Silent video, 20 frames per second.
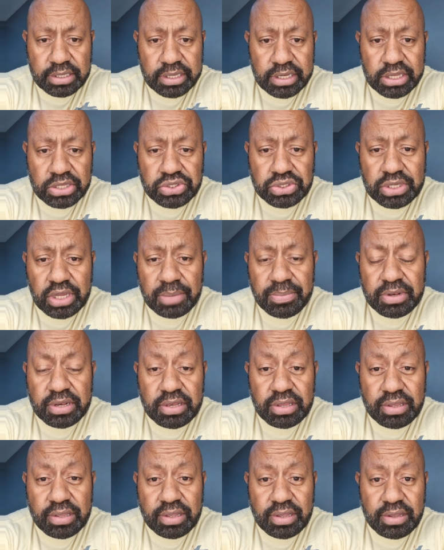He needs to come
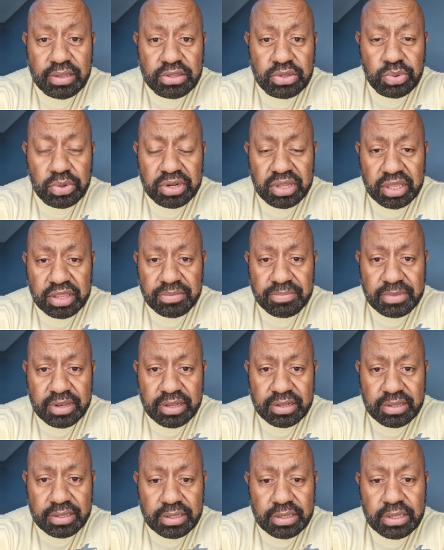into the 20th
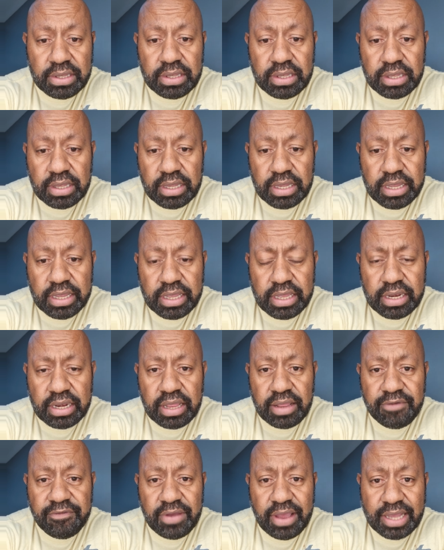minute
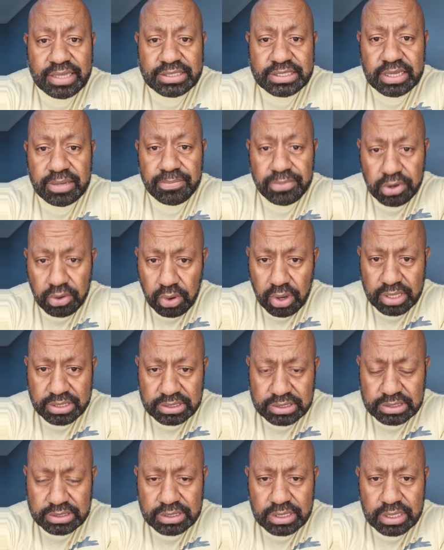and have Ase
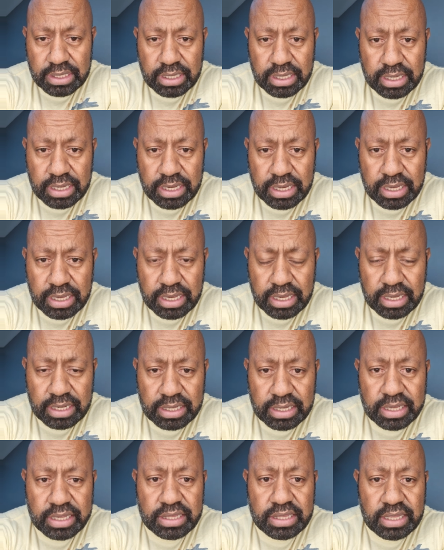Boas uh,
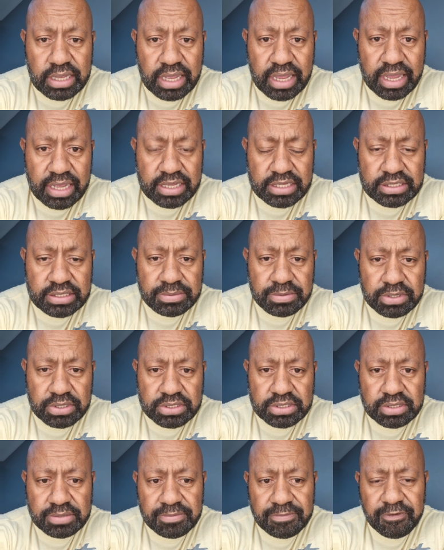lead the guys
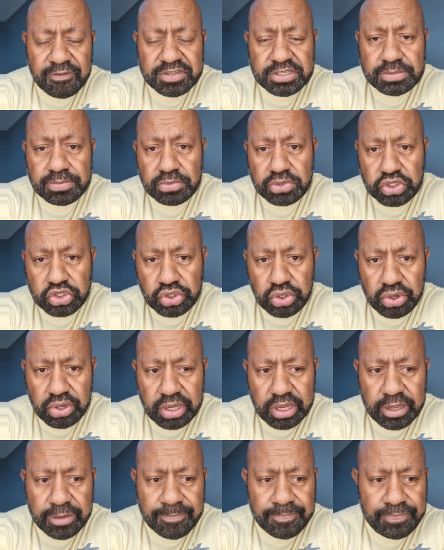because of his
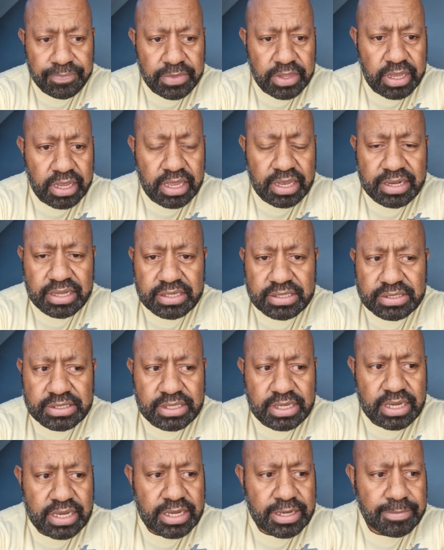maturity and
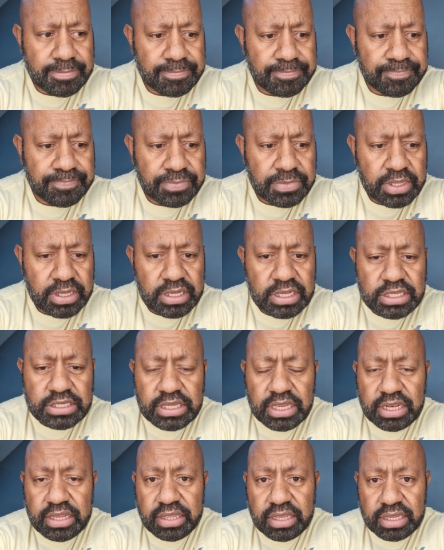his um,
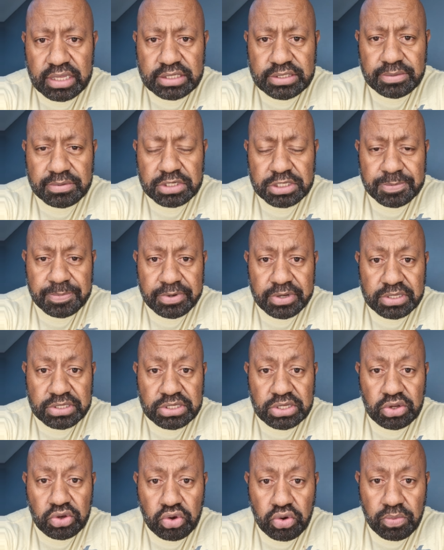he's had years of
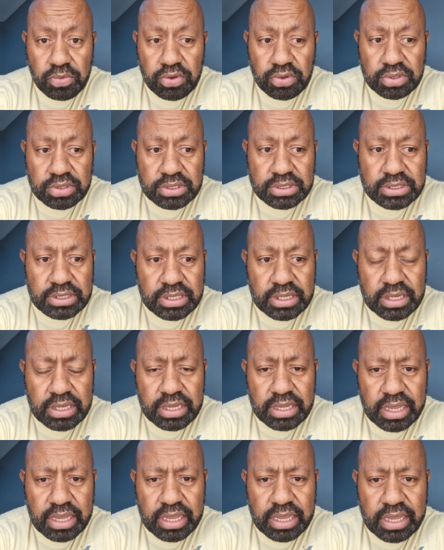experience in the Kumuls
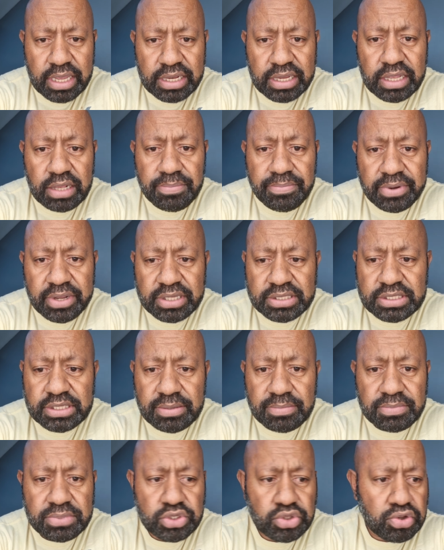and he'll bring
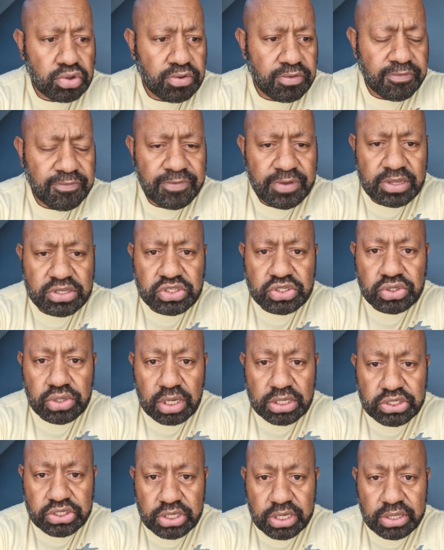some sort of uh,
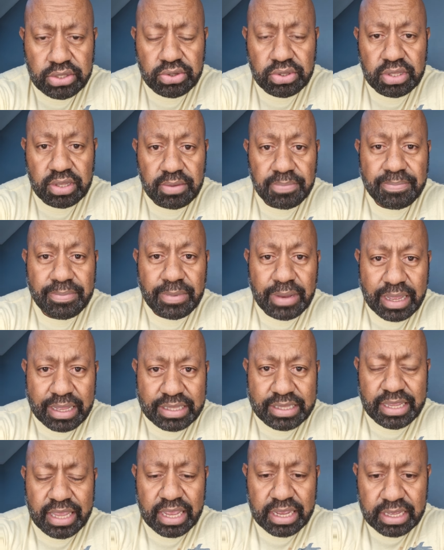structure into the
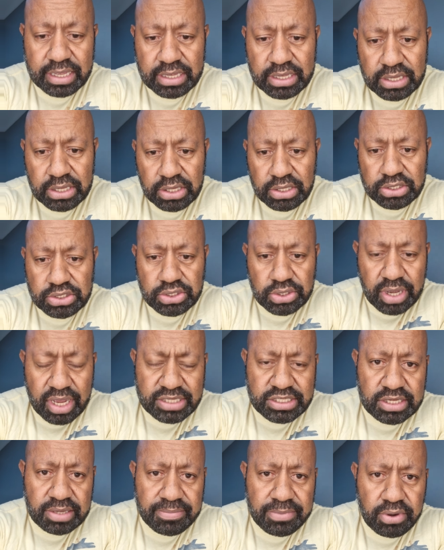attack. So
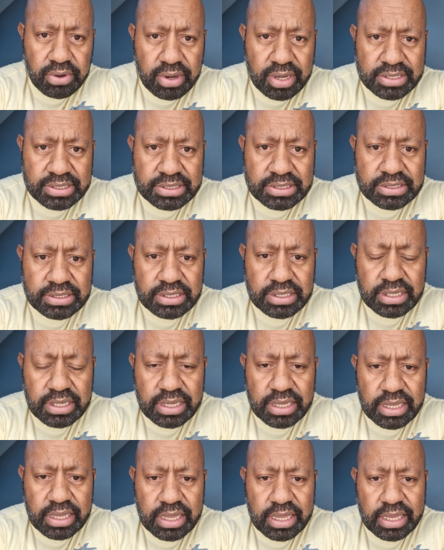Ase Boas
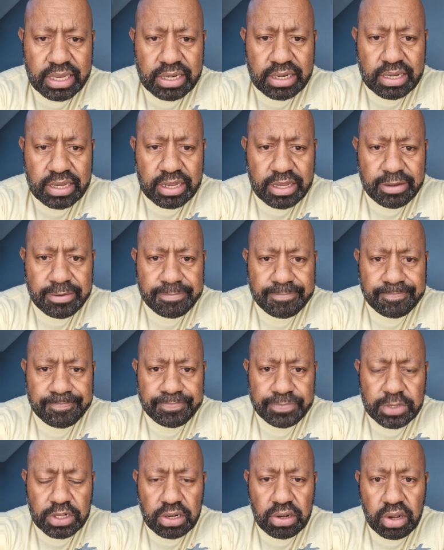and
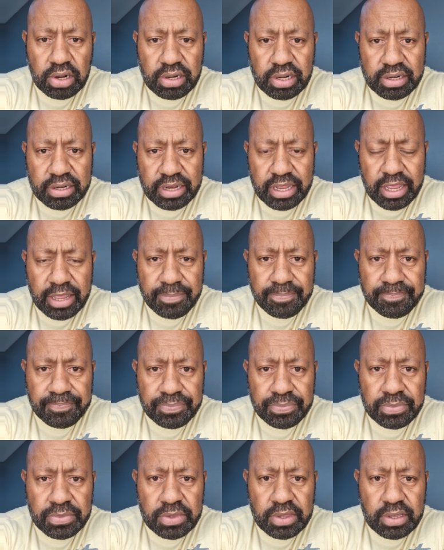um, Lachlan Lam
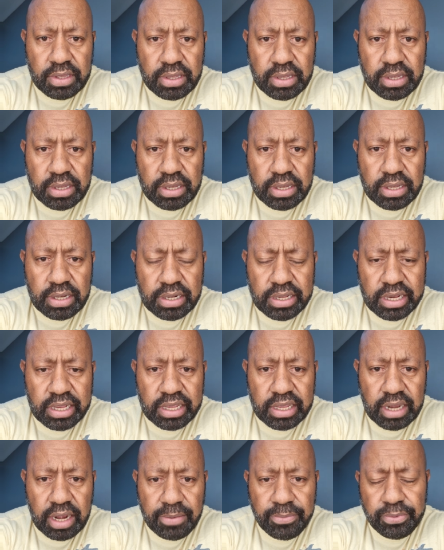uh,
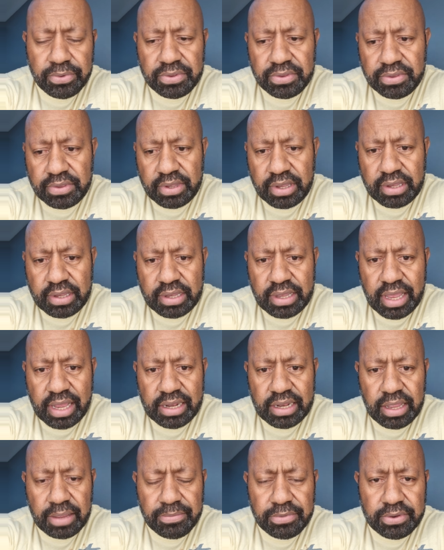leading it up with
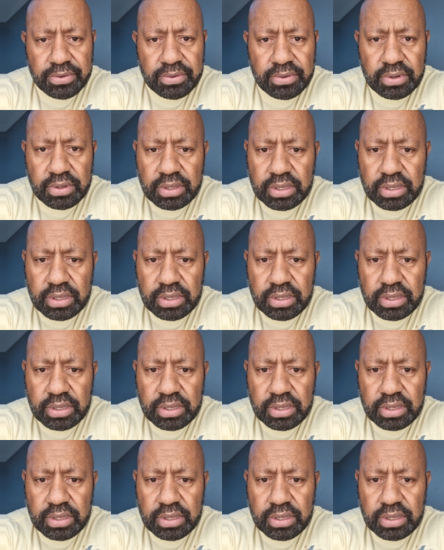Carl Laybutt.